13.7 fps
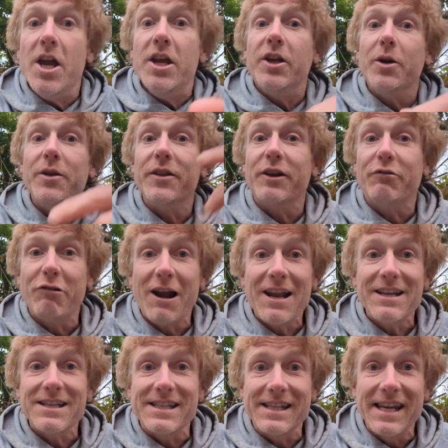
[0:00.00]
You know, in the
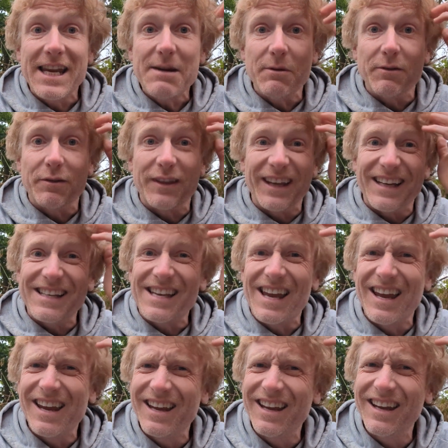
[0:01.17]
grand scheme of things,
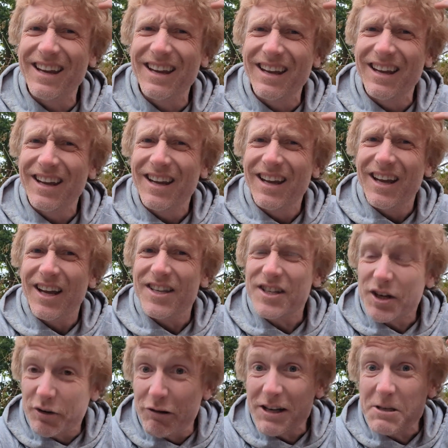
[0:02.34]
is a
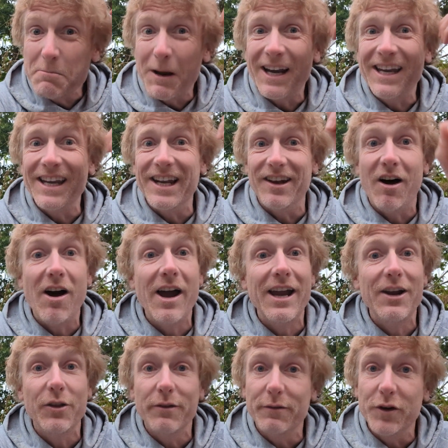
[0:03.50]
crisp packet
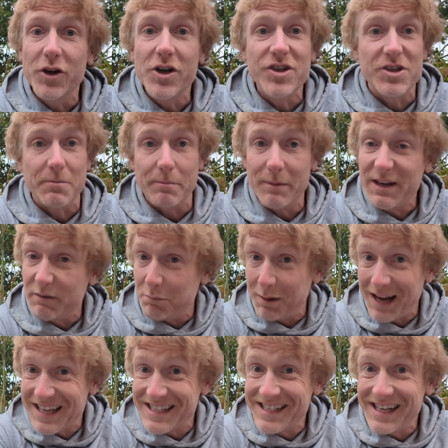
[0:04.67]
lying on the verge, made of
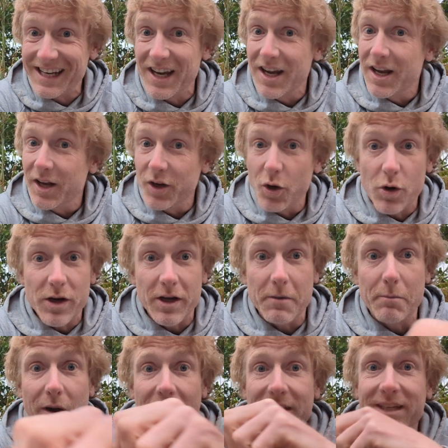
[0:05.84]
plastic, not going to
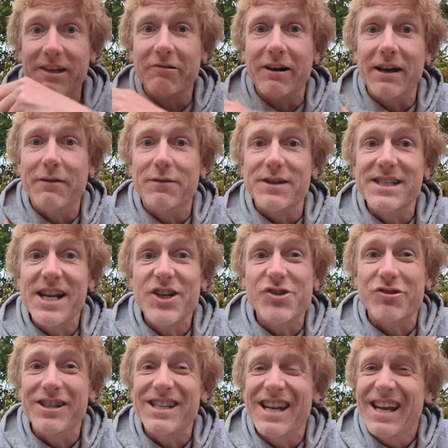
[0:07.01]
biodegrade for
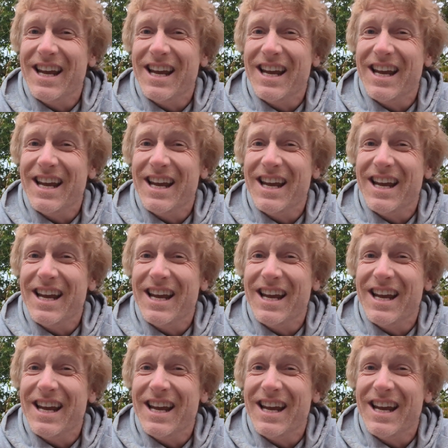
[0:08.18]
centuries,